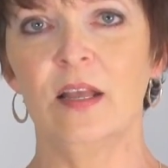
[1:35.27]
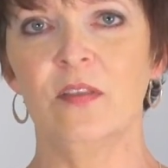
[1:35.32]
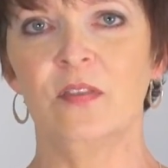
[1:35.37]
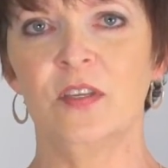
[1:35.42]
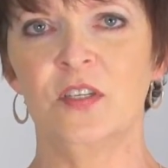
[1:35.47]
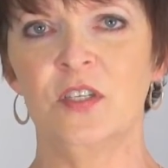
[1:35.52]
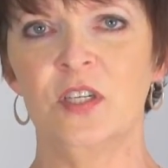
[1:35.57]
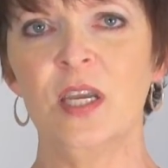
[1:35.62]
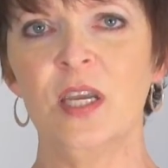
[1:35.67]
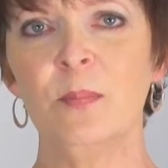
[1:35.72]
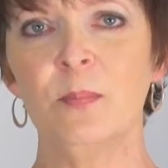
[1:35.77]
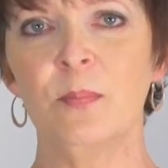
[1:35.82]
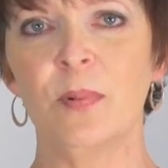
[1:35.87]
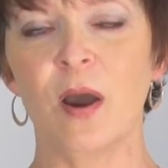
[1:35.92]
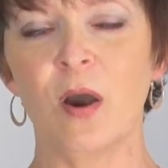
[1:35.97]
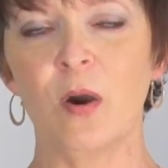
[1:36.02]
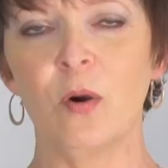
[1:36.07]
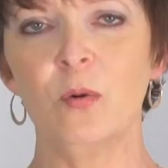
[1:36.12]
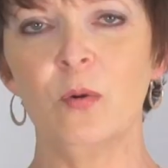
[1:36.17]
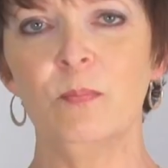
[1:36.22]
The
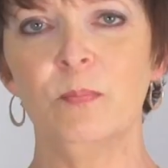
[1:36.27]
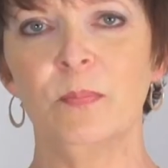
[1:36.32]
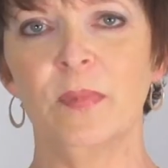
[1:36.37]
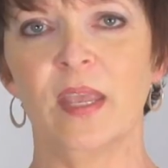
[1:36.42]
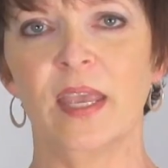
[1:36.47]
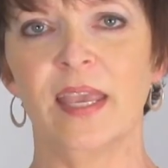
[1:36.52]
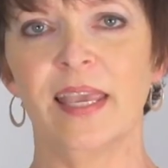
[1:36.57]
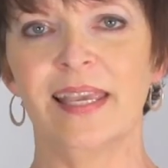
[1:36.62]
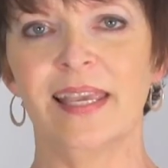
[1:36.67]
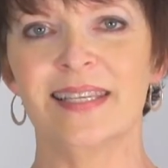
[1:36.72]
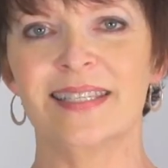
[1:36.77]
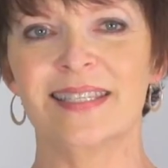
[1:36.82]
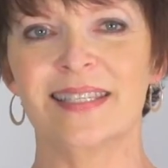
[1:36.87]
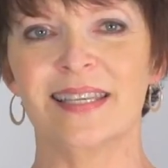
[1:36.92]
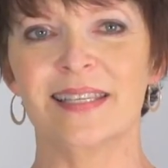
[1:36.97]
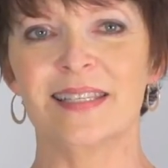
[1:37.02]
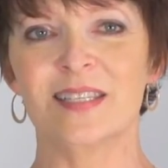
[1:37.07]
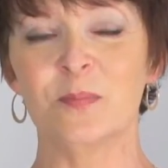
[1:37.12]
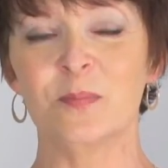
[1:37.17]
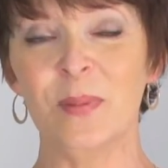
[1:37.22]
tempo is
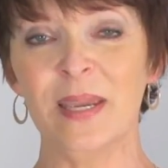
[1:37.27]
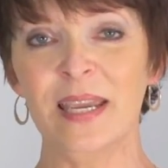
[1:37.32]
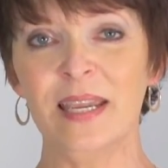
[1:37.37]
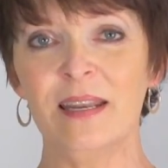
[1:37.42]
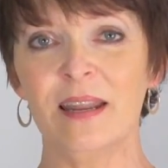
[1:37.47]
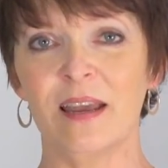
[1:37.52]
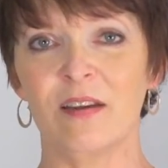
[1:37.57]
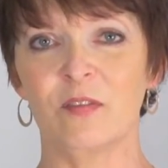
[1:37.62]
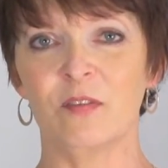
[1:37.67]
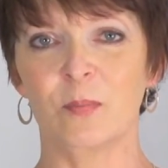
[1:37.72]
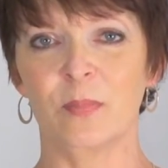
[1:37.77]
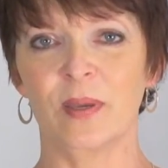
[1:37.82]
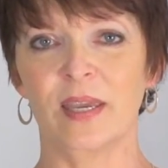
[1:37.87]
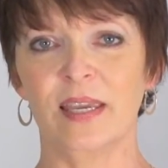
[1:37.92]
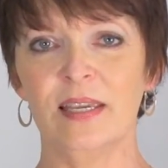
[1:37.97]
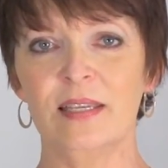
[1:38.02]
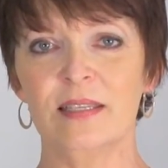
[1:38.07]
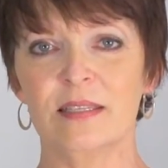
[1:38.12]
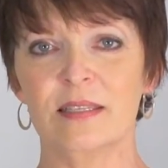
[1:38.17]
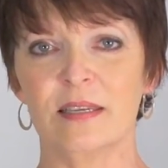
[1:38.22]
the speed of a
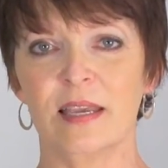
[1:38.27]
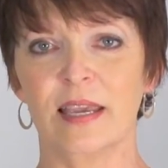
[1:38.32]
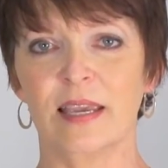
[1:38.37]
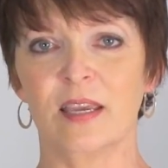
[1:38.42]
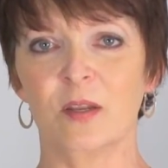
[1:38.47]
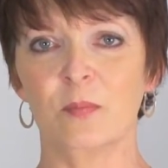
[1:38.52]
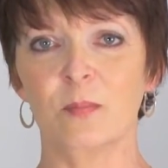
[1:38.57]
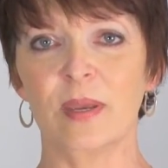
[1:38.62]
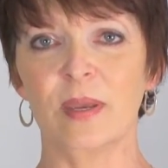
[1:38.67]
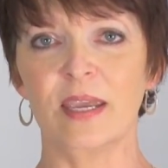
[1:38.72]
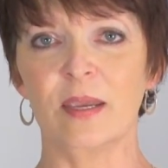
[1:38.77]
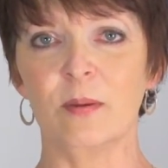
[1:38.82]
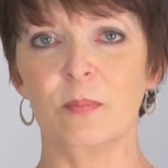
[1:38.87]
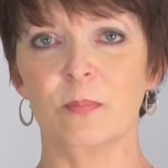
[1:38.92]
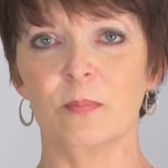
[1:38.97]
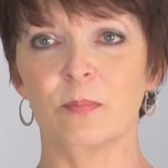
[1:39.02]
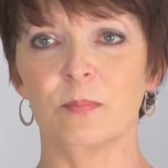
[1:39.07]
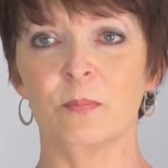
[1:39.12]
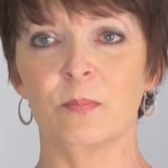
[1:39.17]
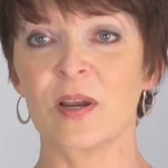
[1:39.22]
piece. It can be
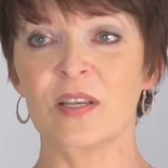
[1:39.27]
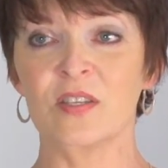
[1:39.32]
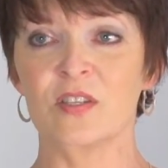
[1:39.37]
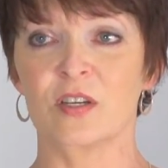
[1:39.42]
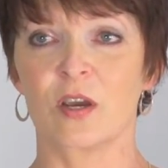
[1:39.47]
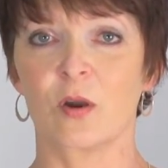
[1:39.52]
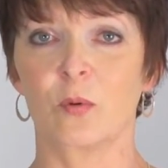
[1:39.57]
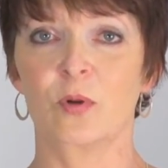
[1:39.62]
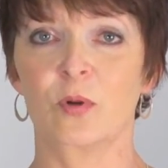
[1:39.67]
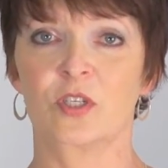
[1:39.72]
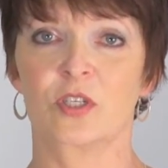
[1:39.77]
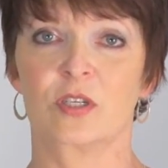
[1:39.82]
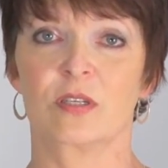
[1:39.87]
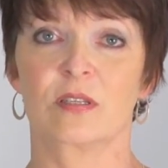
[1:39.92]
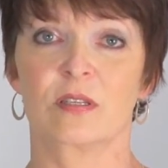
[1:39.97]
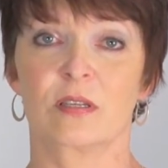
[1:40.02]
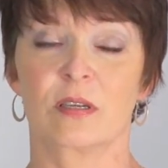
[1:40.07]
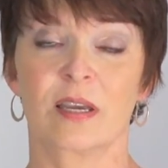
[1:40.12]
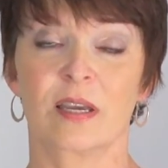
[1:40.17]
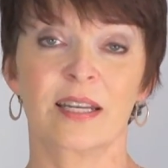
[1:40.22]
presto, which
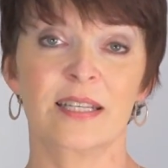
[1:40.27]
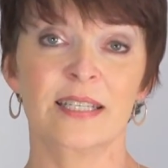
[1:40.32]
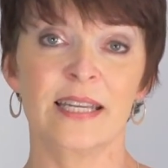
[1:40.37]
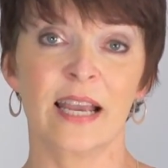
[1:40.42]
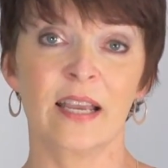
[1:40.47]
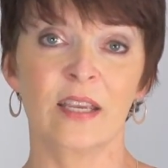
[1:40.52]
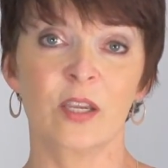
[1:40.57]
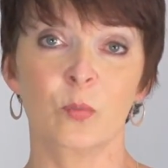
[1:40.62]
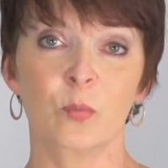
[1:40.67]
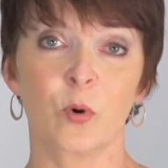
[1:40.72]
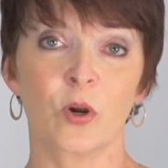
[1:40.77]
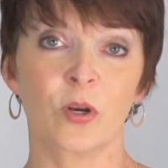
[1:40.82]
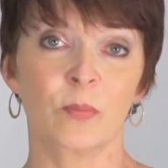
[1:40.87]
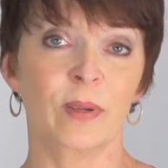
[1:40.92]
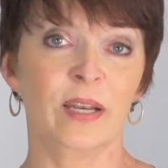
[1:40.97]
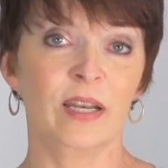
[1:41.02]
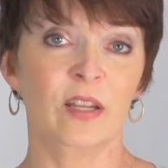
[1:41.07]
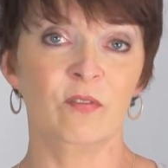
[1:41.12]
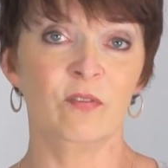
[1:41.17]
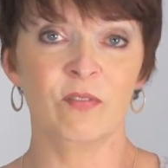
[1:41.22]
is an Italian word
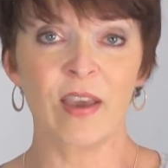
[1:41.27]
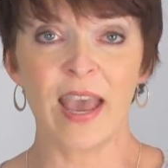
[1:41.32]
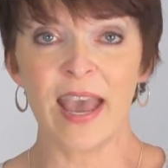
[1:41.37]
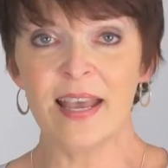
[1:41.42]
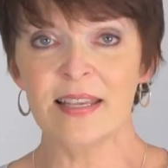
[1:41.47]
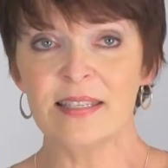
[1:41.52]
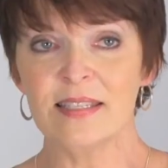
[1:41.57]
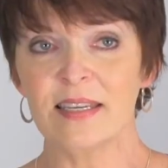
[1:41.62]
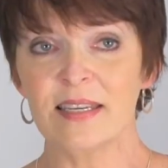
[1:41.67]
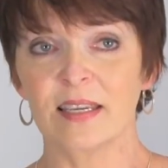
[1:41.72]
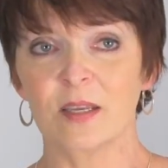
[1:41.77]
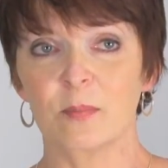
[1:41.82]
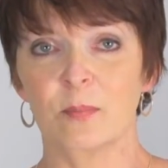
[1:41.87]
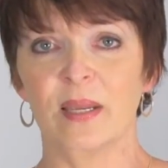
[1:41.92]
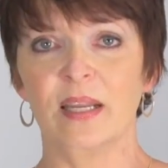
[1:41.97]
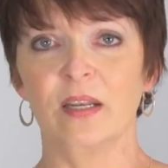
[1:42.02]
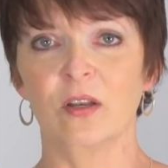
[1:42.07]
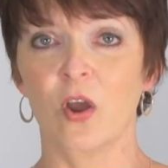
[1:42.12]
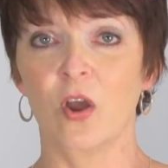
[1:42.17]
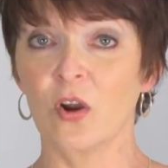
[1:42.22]
meaning fast. It could
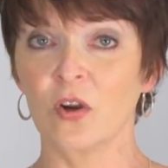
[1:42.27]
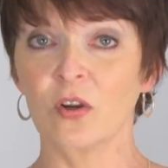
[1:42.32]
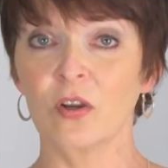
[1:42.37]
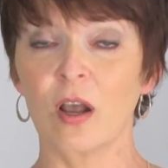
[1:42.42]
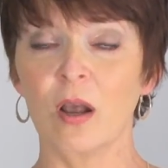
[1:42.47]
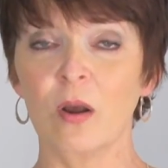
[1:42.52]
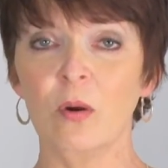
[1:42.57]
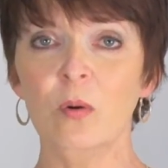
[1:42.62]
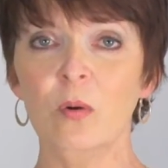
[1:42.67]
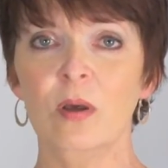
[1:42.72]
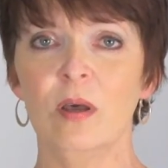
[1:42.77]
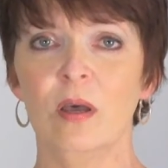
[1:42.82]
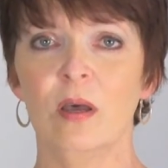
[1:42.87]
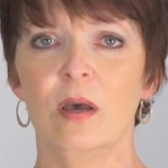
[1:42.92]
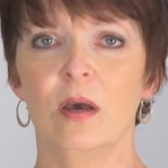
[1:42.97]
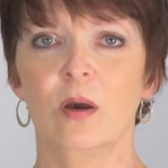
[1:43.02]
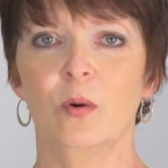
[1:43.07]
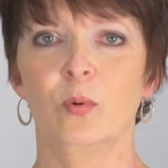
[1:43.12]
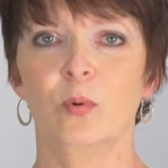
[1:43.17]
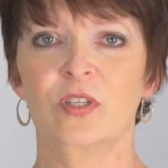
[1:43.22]
be largo,
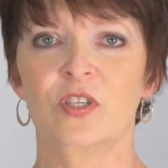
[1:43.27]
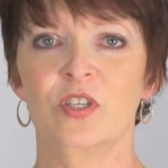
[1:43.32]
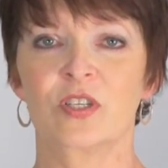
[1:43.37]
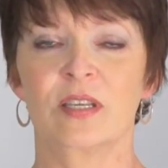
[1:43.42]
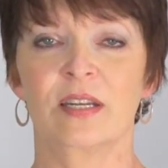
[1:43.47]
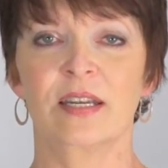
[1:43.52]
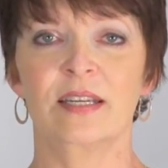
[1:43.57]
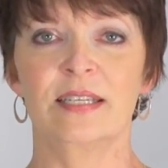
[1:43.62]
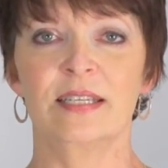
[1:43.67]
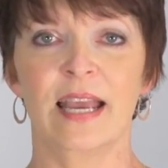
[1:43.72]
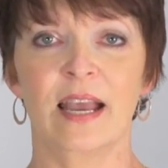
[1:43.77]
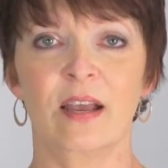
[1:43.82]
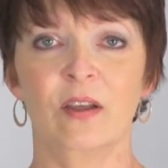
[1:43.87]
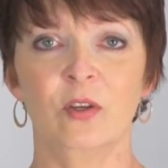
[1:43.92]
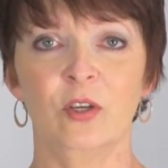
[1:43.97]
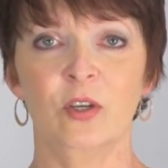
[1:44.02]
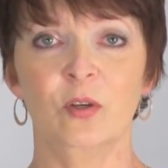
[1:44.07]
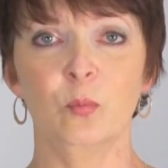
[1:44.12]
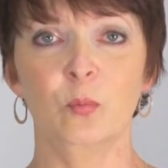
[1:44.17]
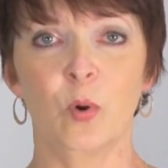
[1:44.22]
which is an
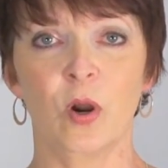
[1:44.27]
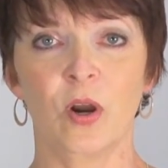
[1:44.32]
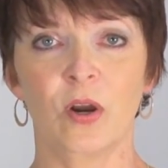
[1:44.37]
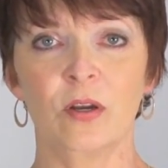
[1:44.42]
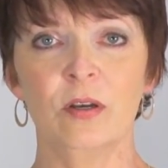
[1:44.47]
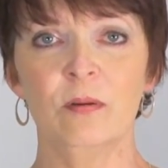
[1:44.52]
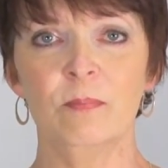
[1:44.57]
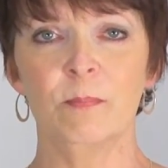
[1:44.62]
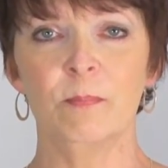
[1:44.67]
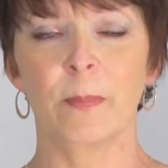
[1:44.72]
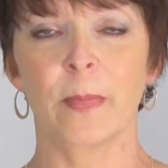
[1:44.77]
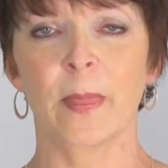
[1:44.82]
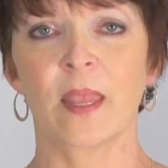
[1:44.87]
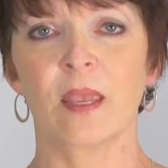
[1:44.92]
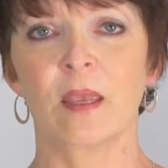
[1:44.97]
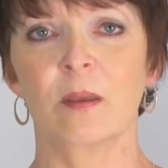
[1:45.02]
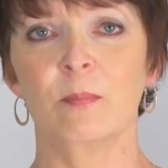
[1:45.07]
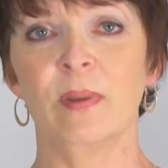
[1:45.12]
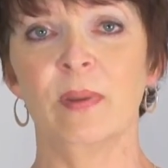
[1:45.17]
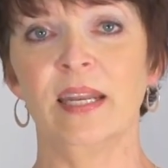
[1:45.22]
Italian word
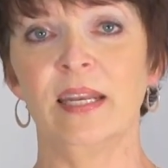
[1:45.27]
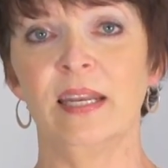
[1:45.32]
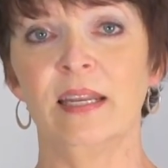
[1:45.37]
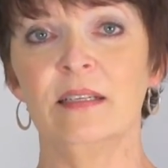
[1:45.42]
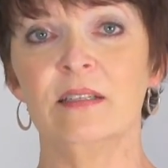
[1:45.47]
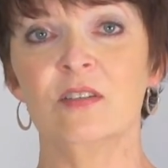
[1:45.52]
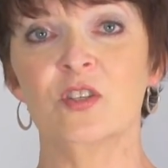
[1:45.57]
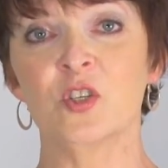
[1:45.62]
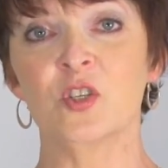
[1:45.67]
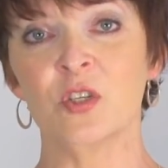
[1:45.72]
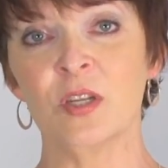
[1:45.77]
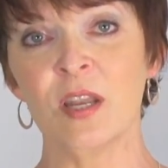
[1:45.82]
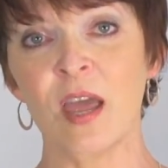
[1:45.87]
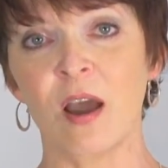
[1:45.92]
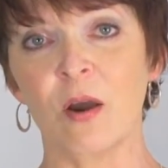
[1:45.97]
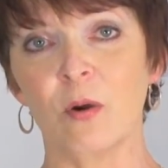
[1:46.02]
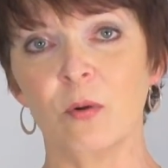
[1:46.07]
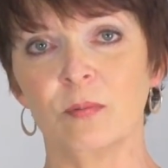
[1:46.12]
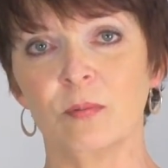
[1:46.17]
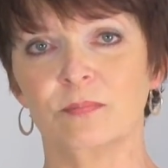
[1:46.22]
meaning
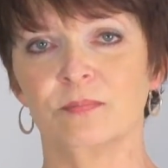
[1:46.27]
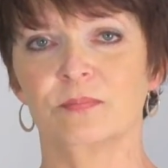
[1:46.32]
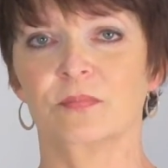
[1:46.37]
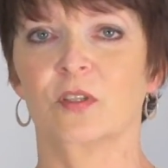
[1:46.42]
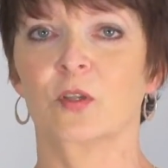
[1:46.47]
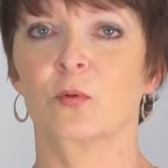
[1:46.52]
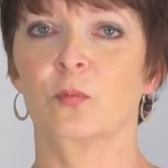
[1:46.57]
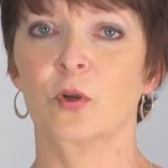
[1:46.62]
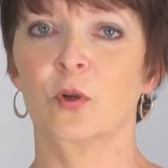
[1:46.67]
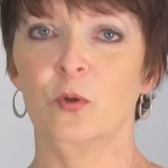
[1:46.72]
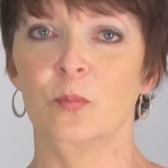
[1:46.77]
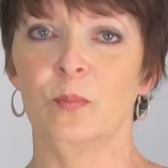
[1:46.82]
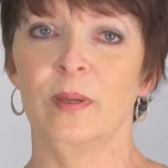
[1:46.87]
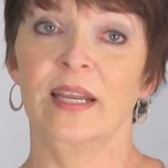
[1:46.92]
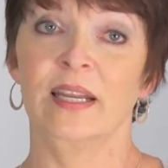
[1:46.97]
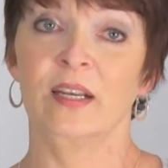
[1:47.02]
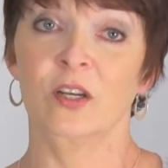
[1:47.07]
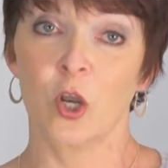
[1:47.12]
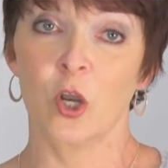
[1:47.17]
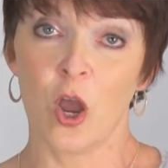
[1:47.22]
slow, the root
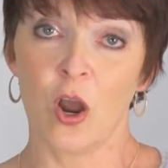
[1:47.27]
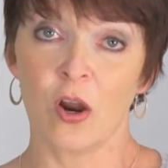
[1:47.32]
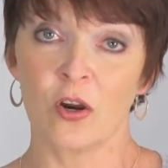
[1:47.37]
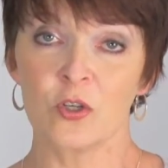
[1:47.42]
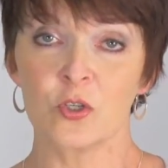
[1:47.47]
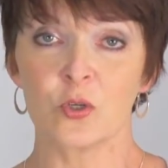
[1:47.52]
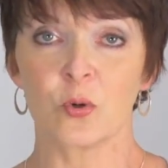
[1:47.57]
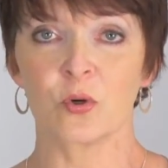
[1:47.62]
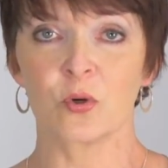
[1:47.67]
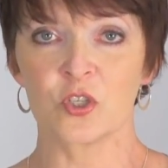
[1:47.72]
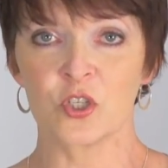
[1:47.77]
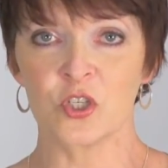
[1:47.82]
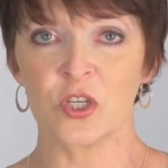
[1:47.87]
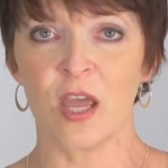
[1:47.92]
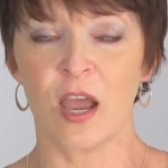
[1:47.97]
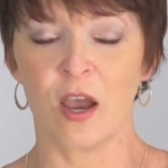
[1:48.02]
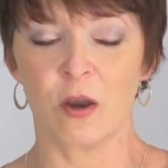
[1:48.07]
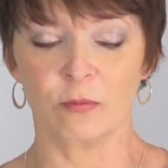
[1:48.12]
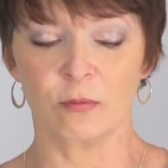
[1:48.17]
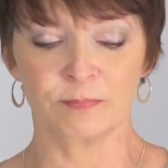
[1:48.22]
being large or
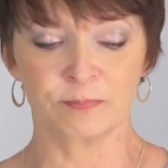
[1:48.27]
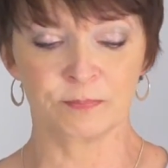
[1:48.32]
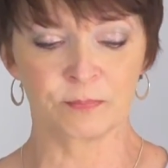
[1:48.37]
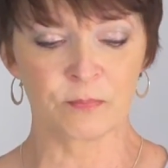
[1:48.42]
slow.